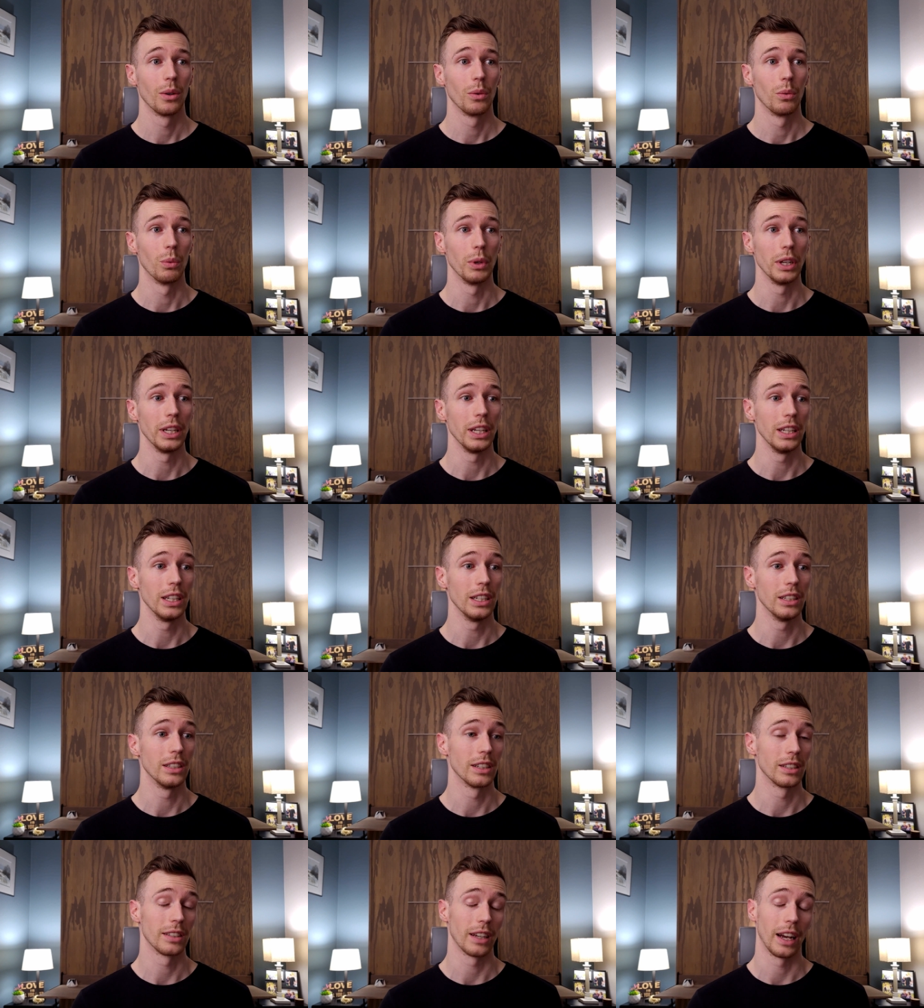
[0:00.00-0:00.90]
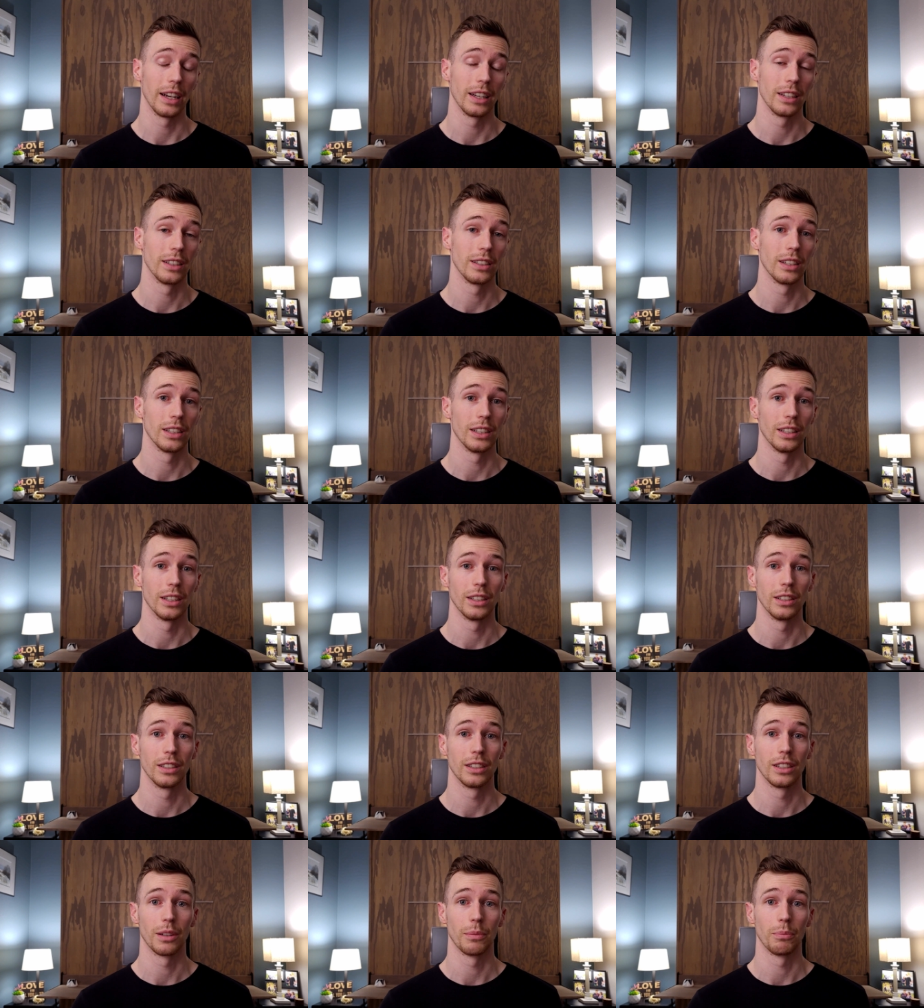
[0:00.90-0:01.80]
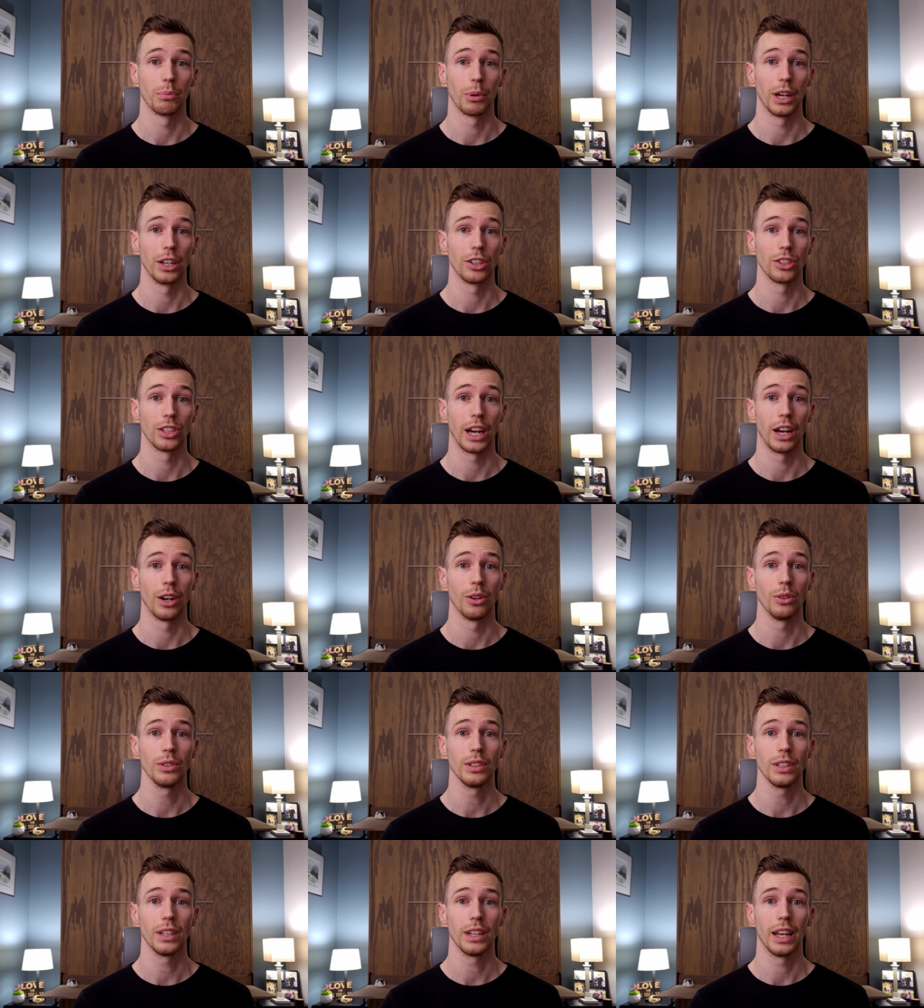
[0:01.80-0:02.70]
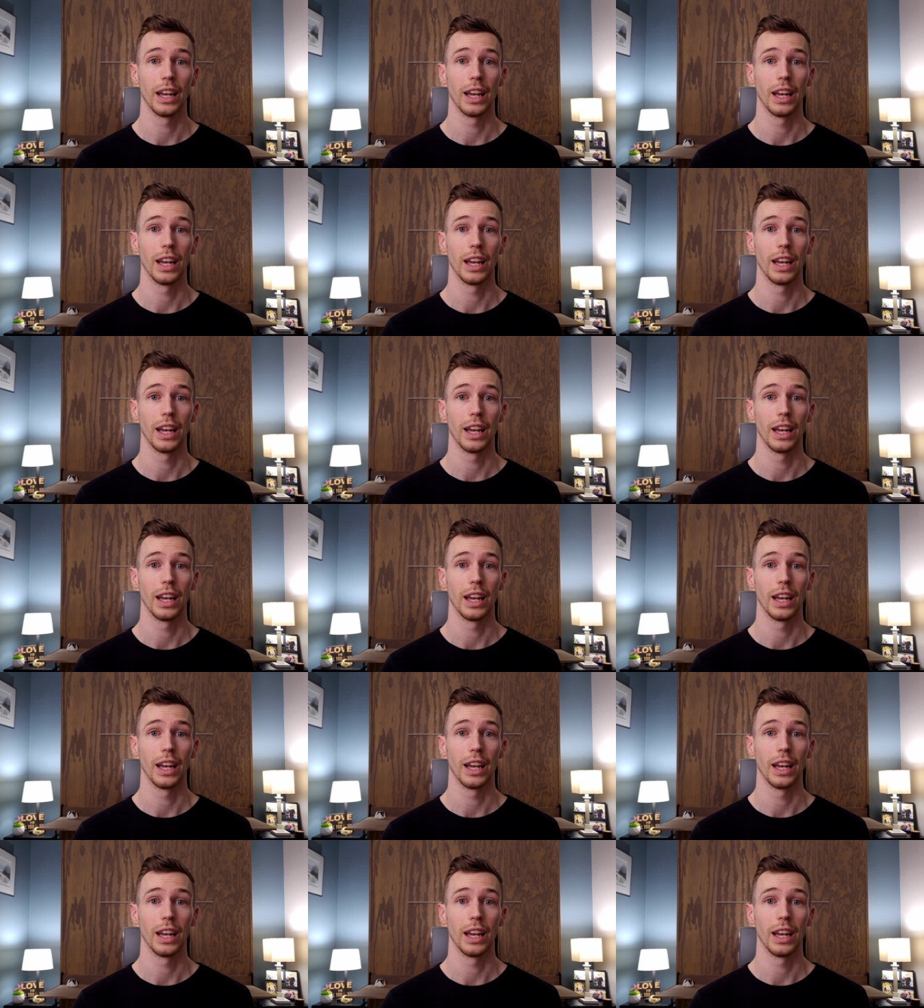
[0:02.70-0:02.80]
we decided to branch out